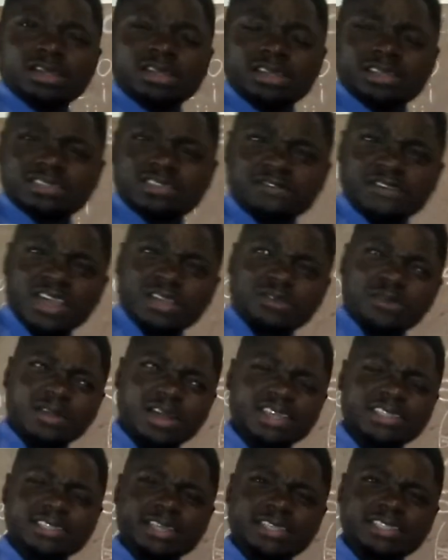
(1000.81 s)
cervical
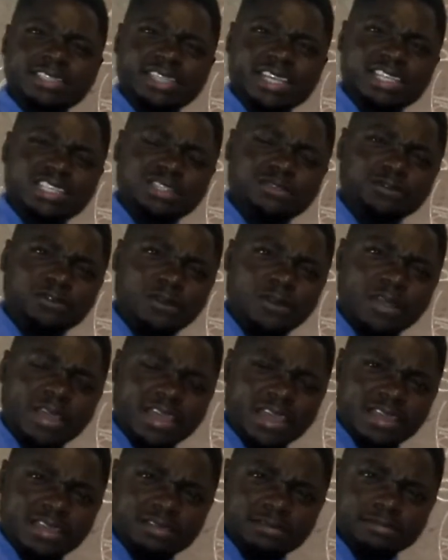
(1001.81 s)
cancer stage
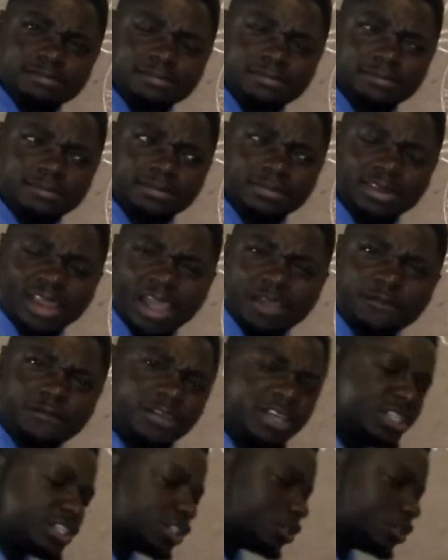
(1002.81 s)
4A affects